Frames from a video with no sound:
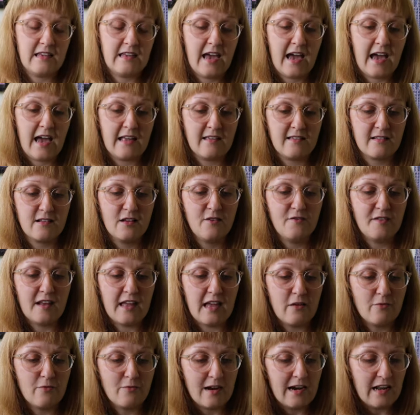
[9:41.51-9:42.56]
yeah, it's
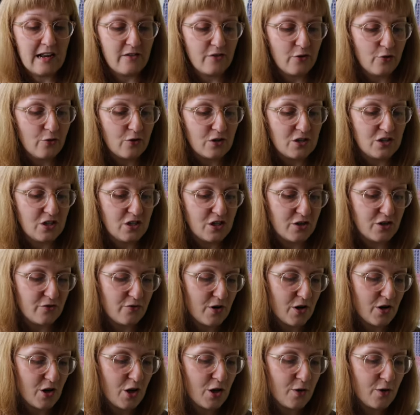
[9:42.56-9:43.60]
lovely. It really talks you
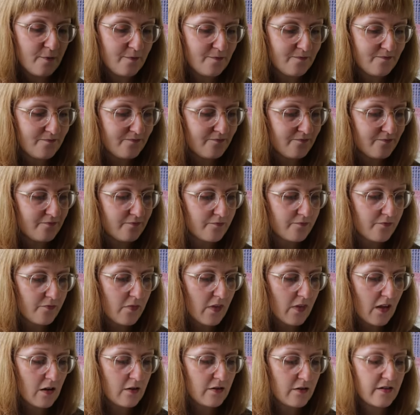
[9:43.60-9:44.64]
through.
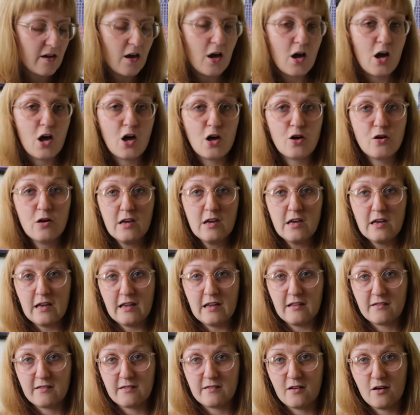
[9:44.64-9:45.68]
So
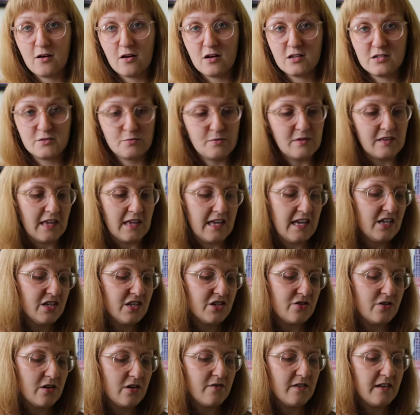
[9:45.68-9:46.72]
it starts with the
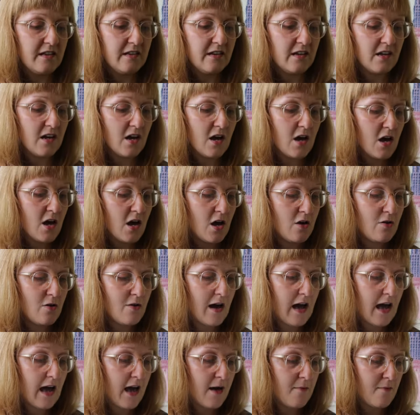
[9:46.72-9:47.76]
history of indigo
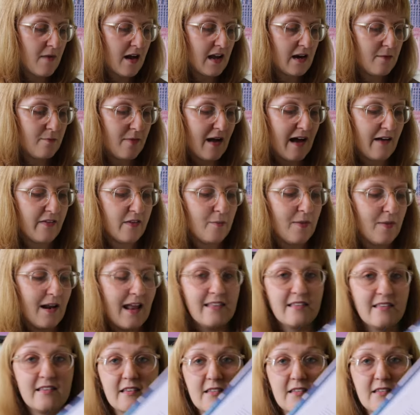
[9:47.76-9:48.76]
and about the plant